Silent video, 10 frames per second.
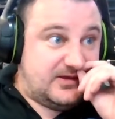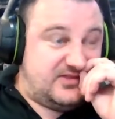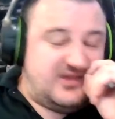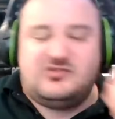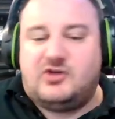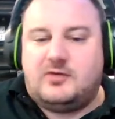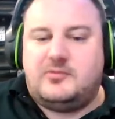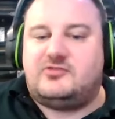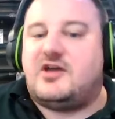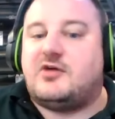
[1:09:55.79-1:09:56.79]
I think he's
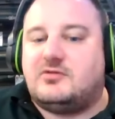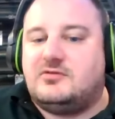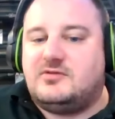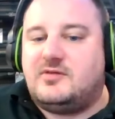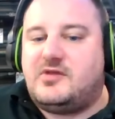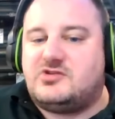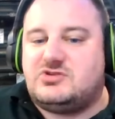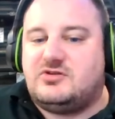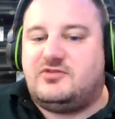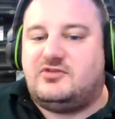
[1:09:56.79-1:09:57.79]
almost out. I'm not
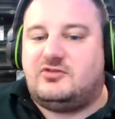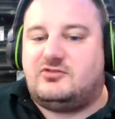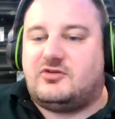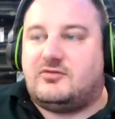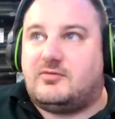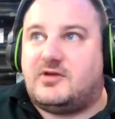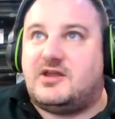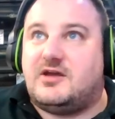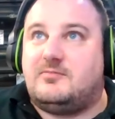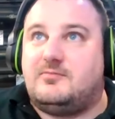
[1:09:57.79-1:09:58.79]
sure if he's gotcha. still serving
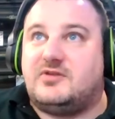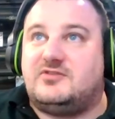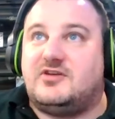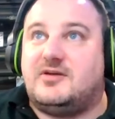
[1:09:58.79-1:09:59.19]
but.